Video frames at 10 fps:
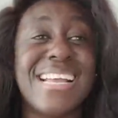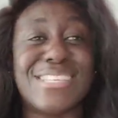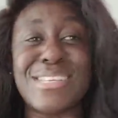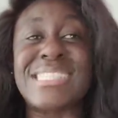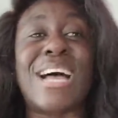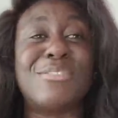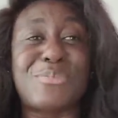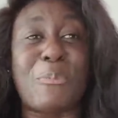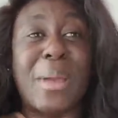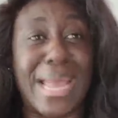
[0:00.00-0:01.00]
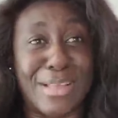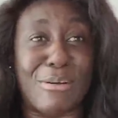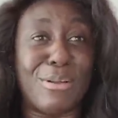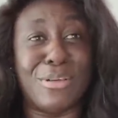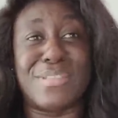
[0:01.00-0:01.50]
it just sounds weird.
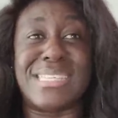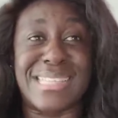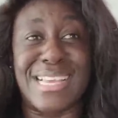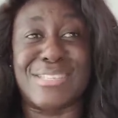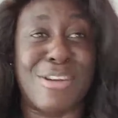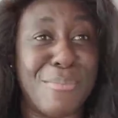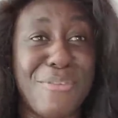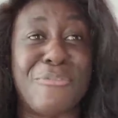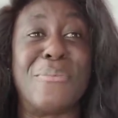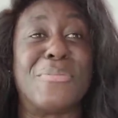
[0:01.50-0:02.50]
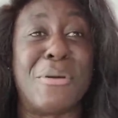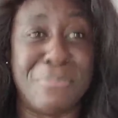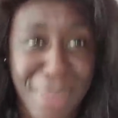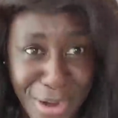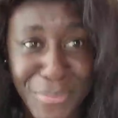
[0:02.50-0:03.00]
All of these things coming from your
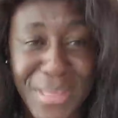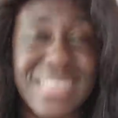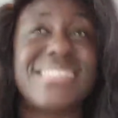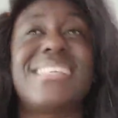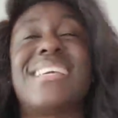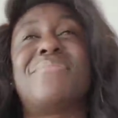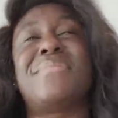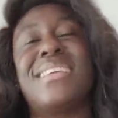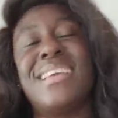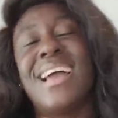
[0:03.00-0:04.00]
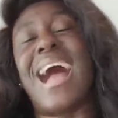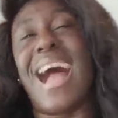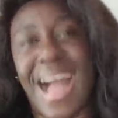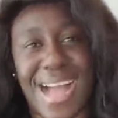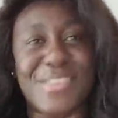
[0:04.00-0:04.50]
mouth. I say, Yemi,
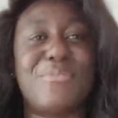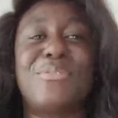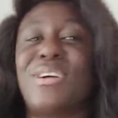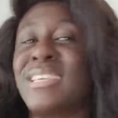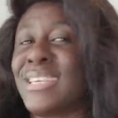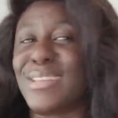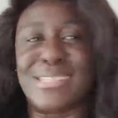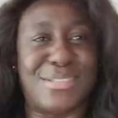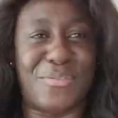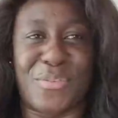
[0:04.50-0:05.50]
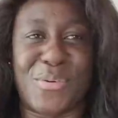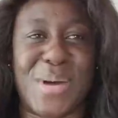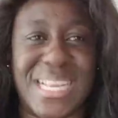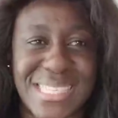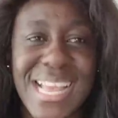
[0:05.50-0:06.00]
ah, you will not kill us, the
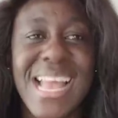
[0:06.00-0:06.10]
viewers.